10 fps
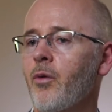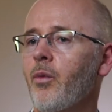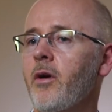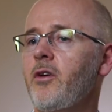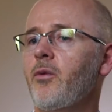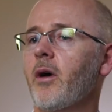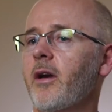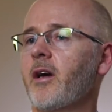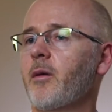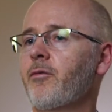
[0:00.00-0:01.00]
When you
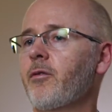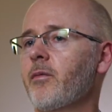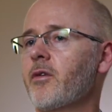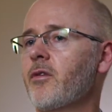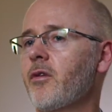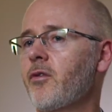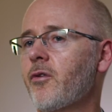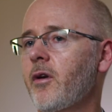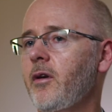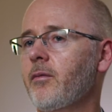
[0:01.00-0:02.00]
wake up from the
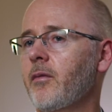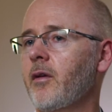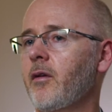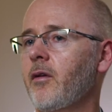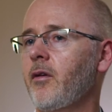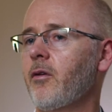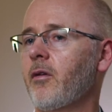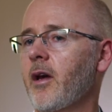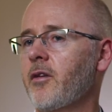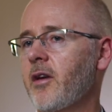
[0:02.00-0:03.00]
surgery, you're
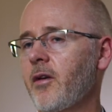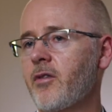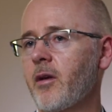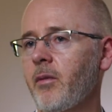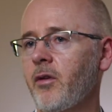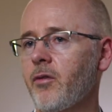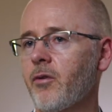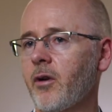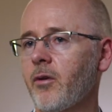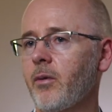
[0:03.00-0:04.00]
allowed to have something to
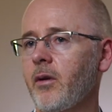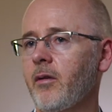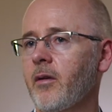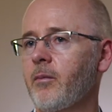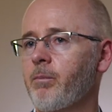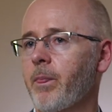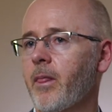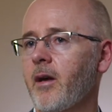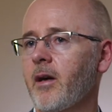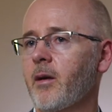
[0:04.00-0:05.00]
drink. We
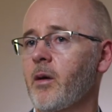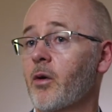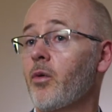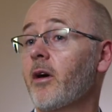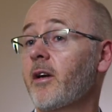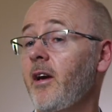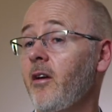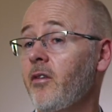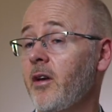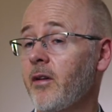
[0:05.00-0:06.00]
are quite
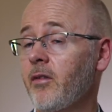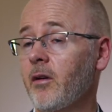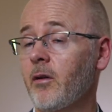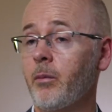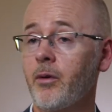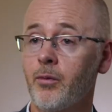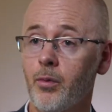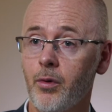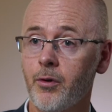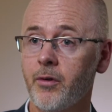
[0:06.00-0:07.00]
keen on you having a little bit of
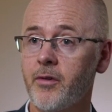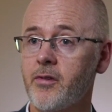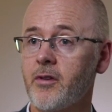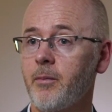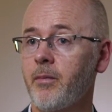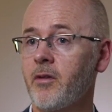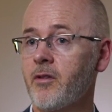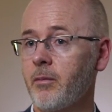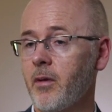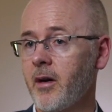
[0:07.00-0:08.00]
water to sip and
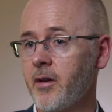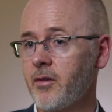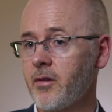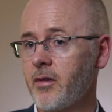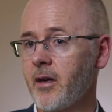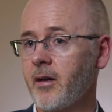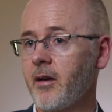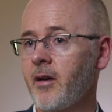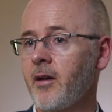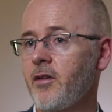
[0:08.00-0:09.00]
some ice to suck,
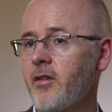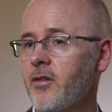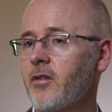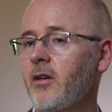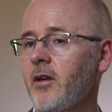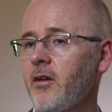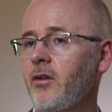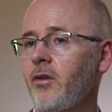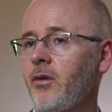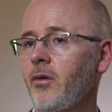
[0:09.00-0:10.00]
just to get
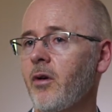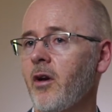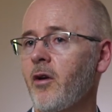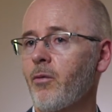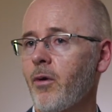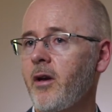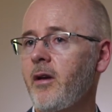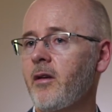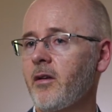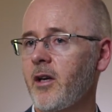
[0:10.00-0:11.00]
you
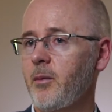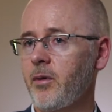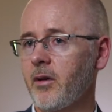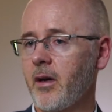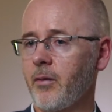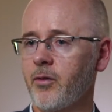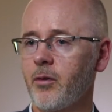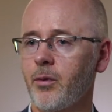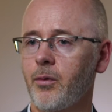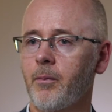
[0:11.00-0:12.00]
ready and keep you
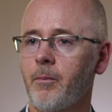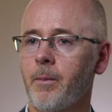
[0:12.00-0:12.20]
comfortable.